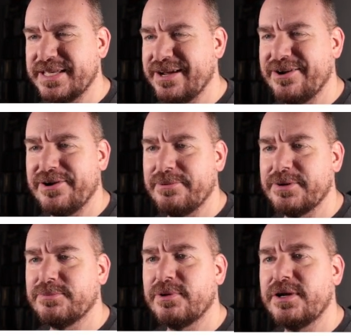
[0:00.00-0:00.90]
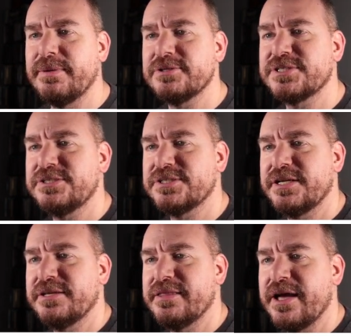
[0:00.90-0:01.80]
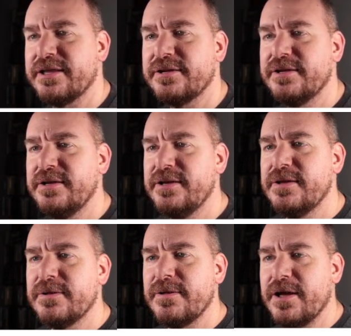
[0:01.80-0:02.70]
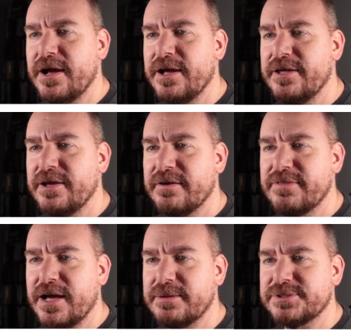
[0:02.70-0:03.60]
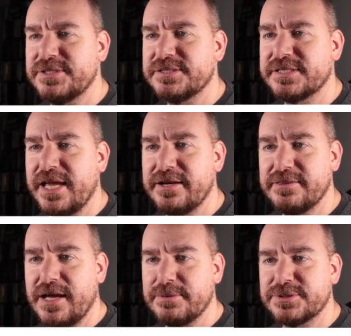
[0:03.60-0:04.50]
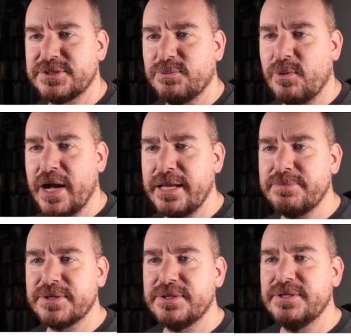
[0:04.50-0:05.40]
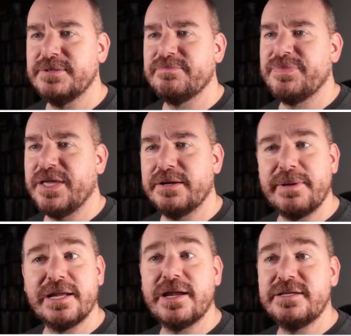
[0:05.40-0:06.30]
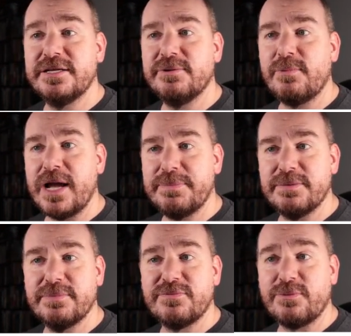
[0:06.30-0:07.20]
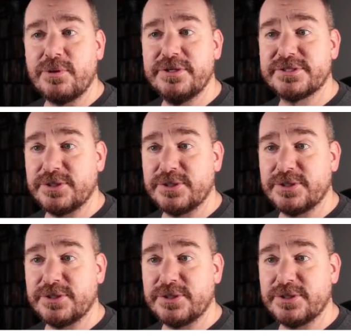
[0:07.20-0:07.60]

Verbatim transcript: there. I wouldn't worry about changing any of that. Uh, you have the option to scan and the option to wipe. Not a bad idea to wipe it before you